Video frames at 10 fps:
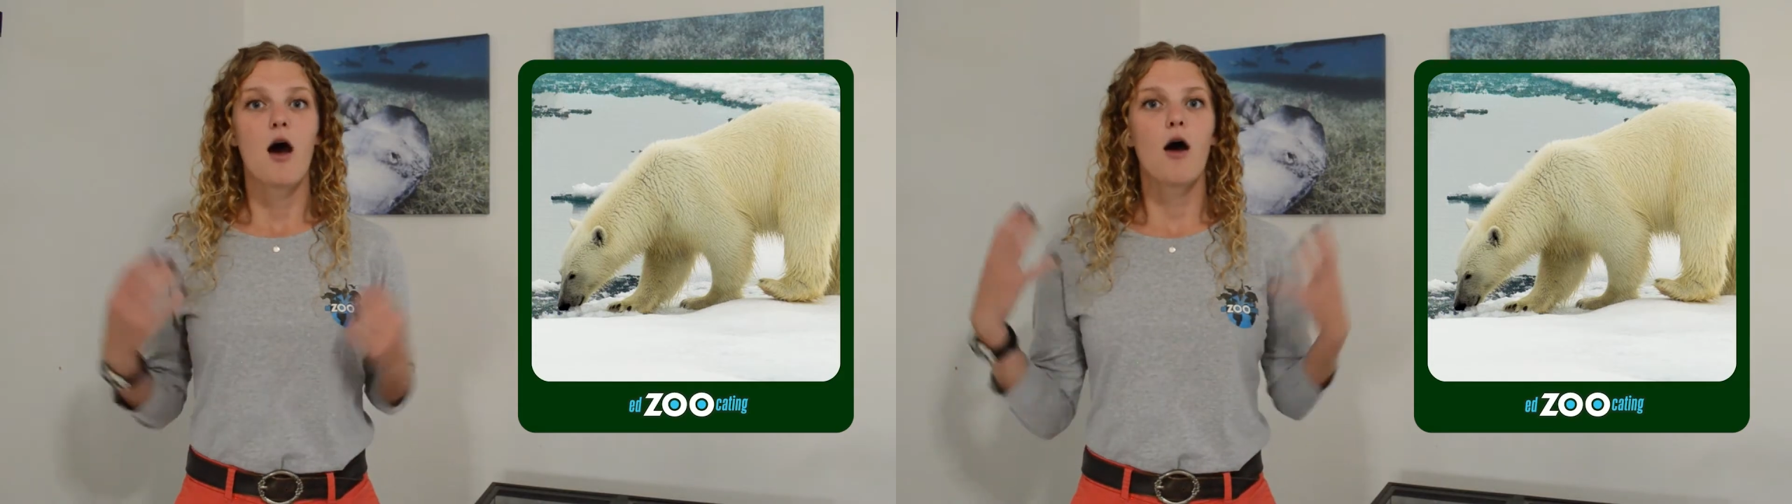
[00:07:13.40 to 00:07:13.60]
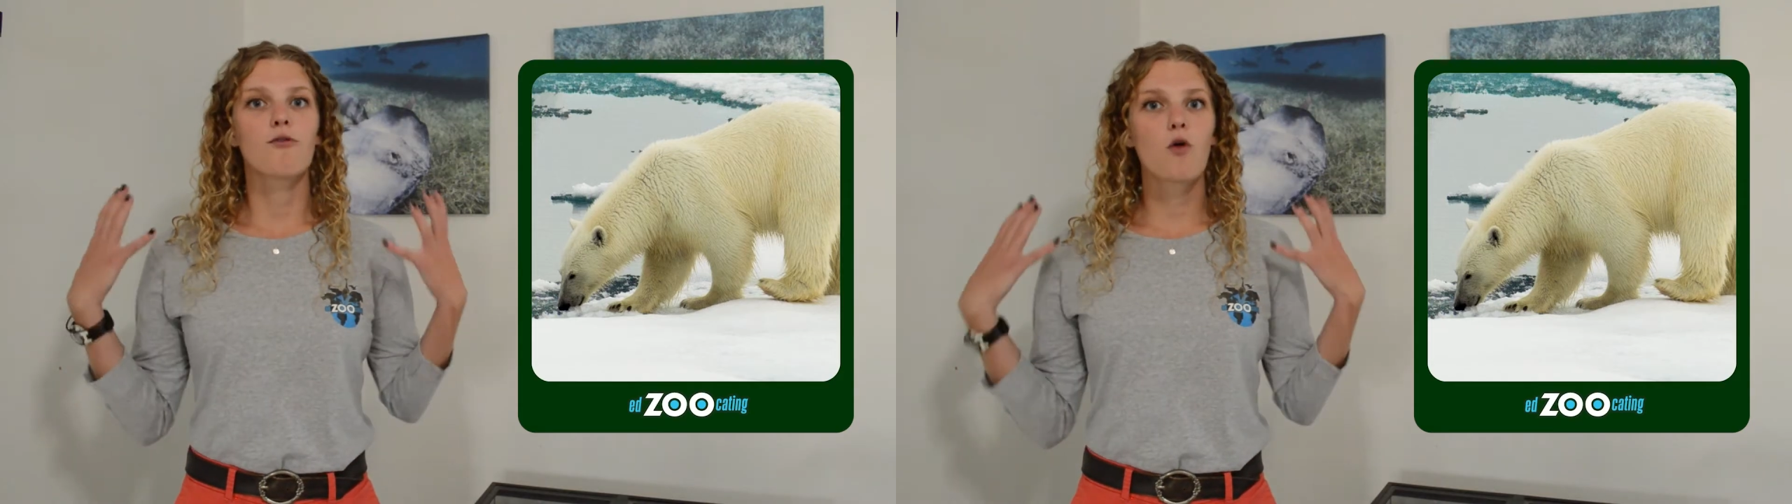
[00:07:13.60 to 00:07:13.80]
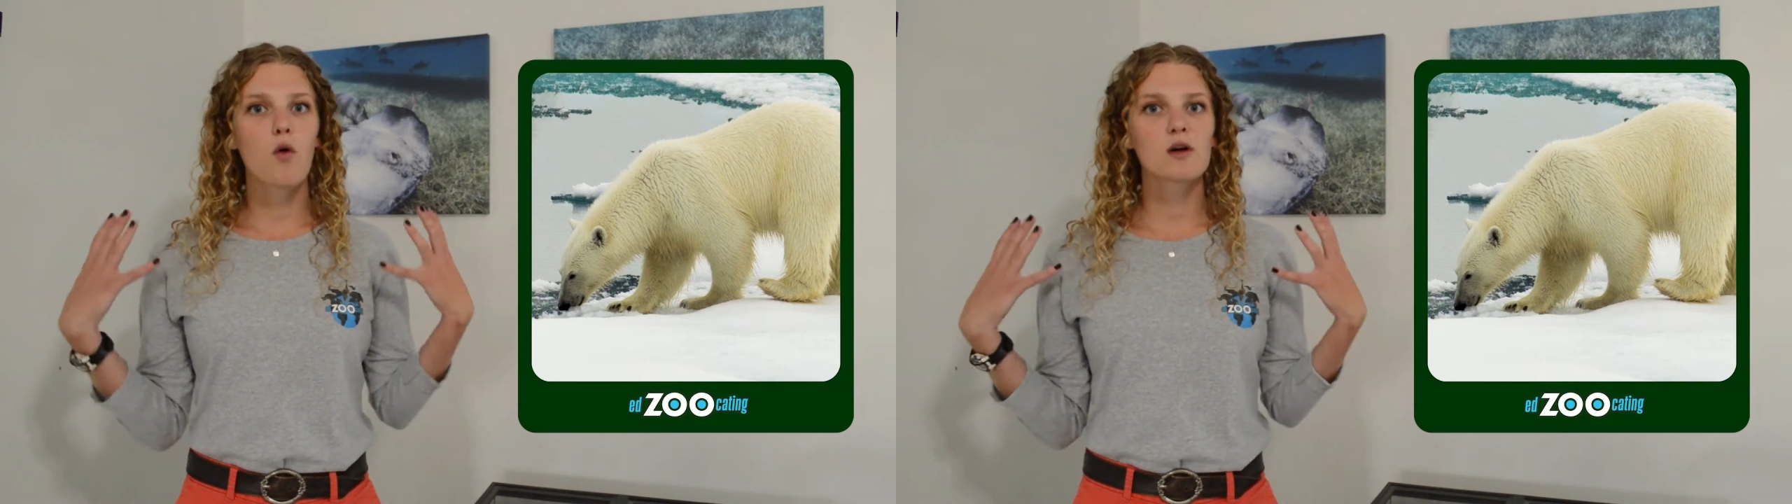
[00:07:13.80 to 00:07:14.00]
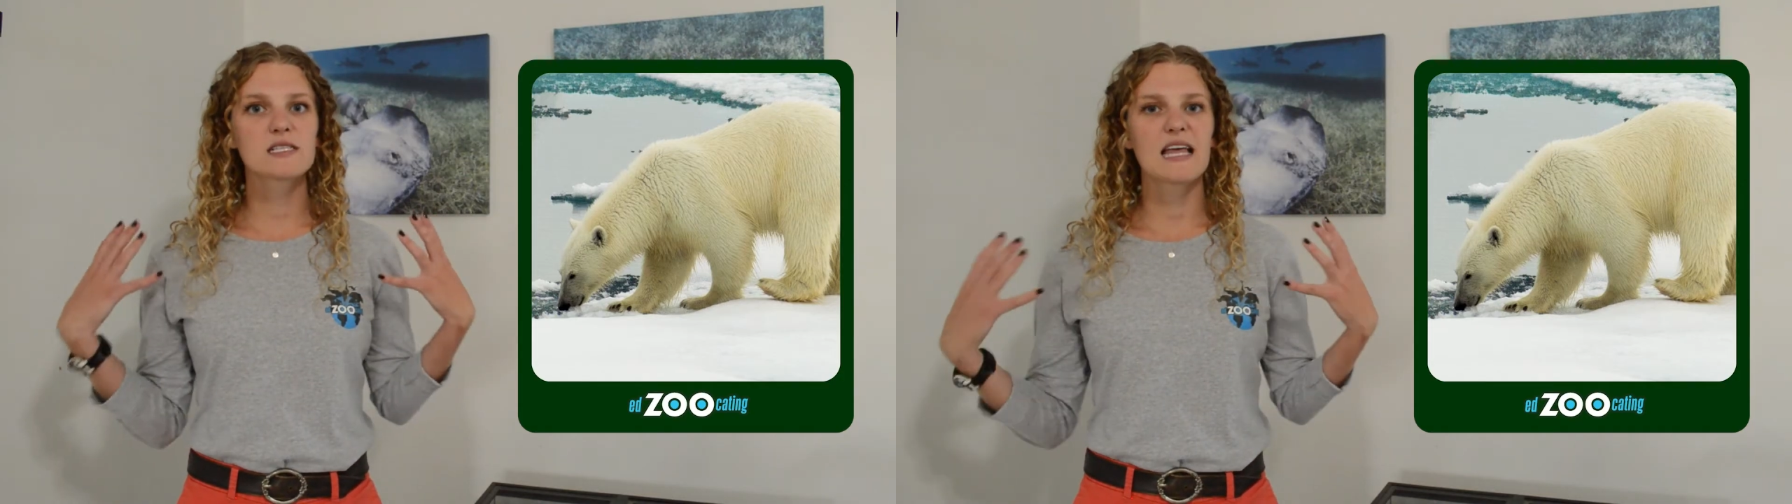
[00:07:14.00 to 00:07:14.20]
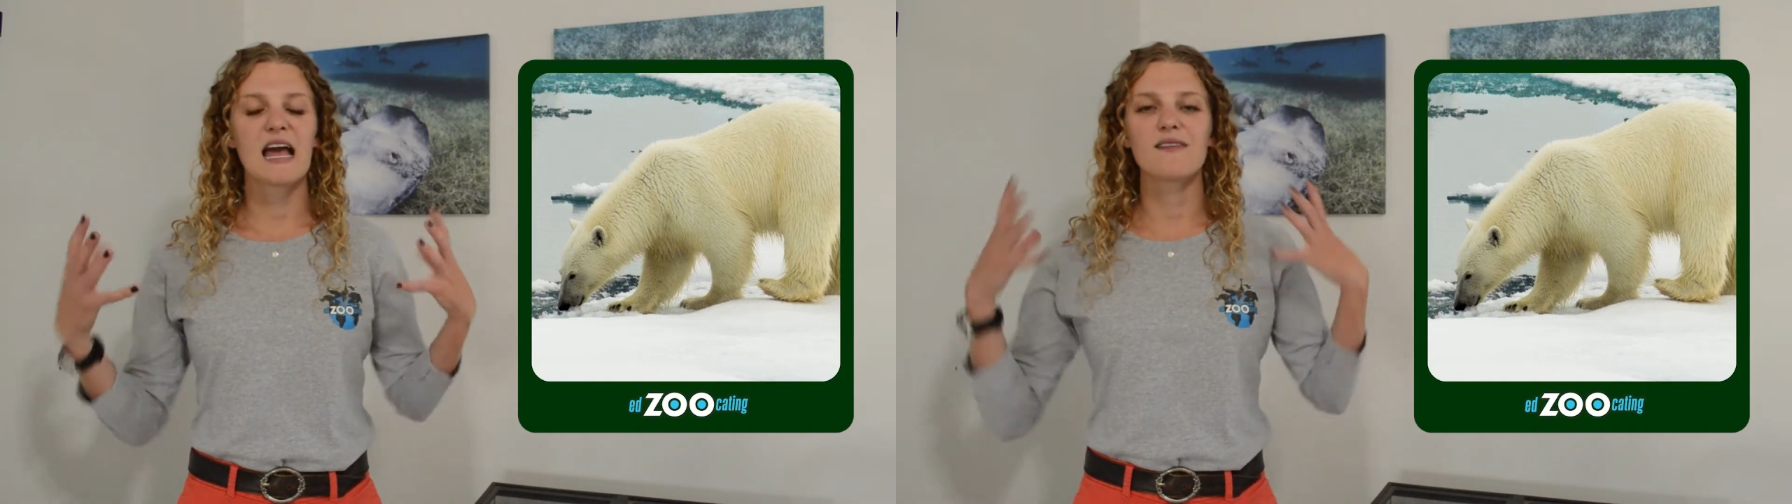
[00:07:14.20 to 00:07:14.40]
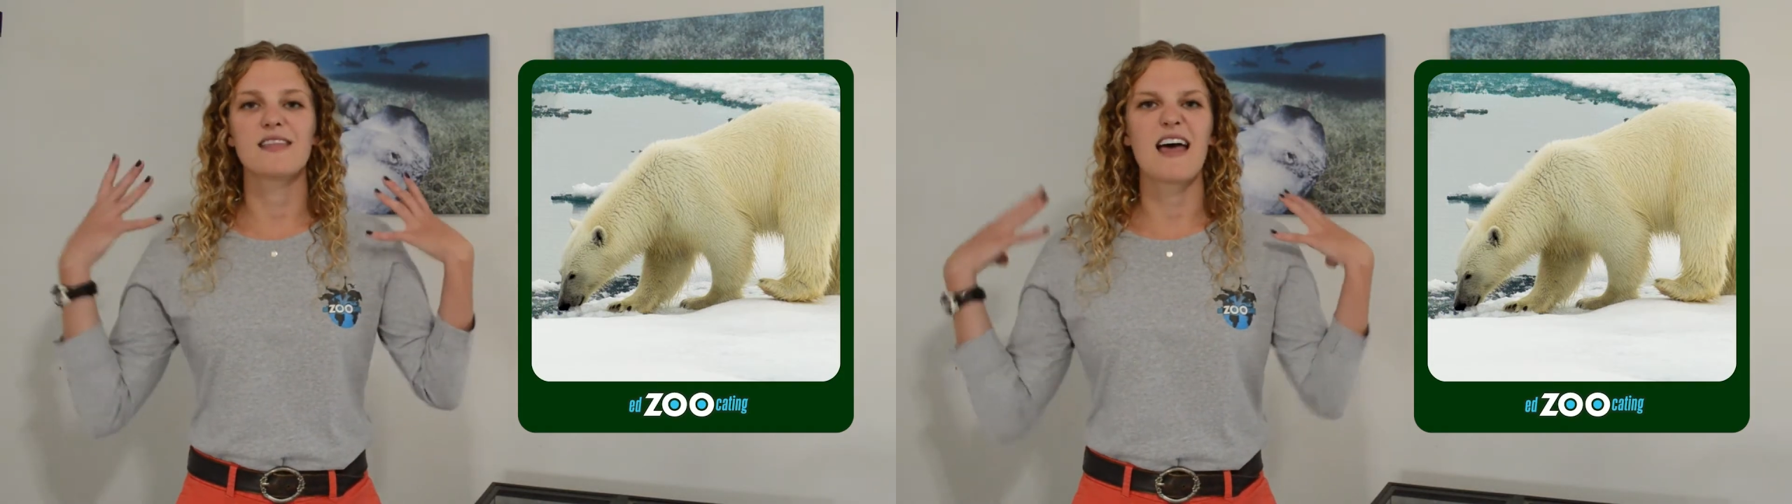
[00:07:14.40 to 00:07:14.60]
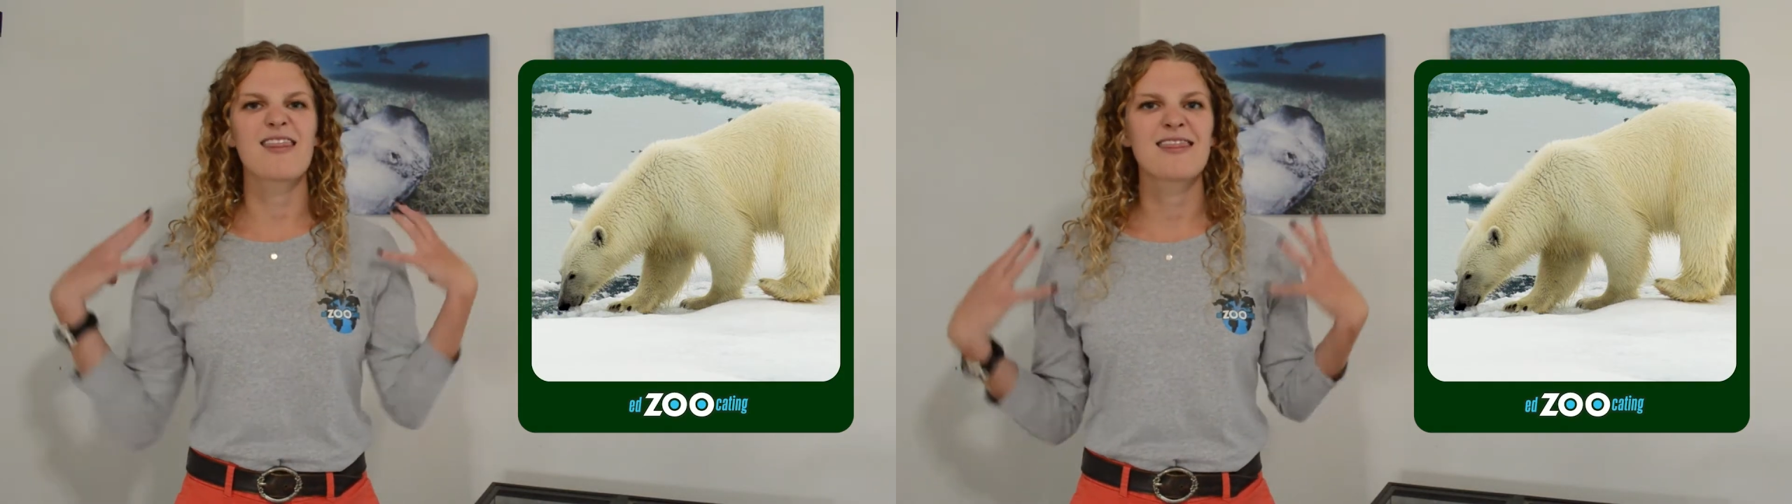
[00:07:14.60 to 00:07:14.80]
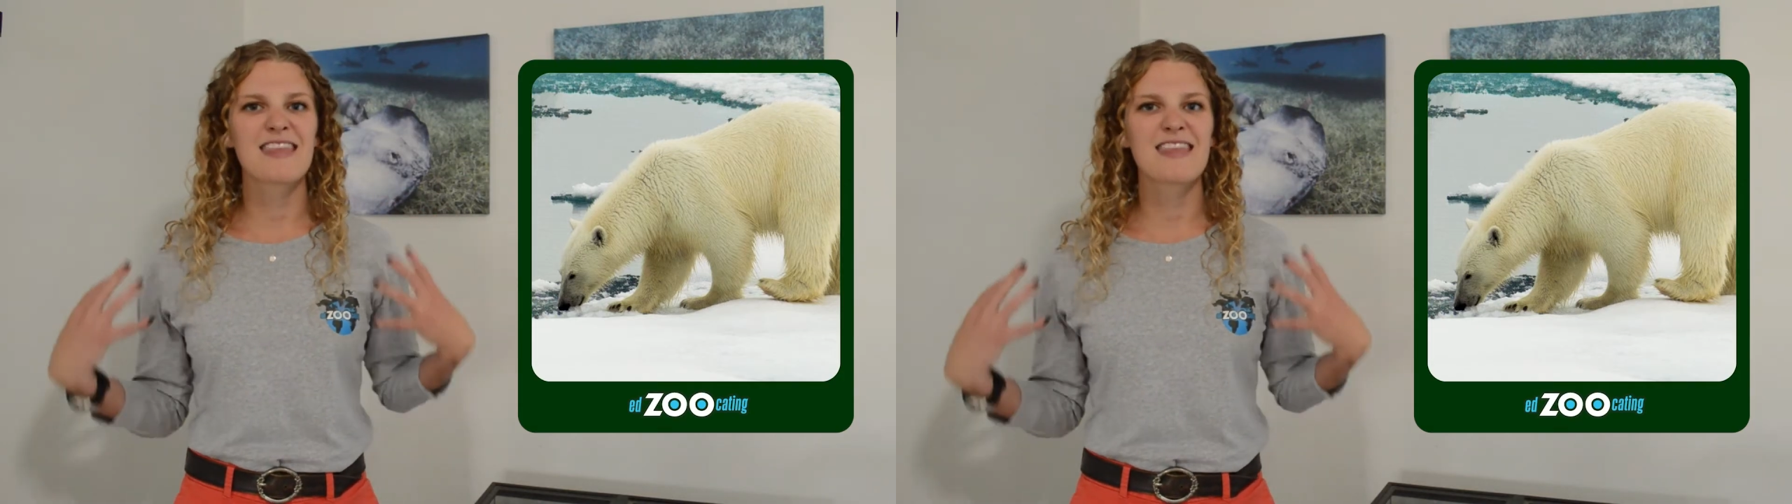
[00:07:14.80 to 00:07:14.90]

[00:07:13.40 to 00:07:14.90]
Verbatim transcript: Of course, they have that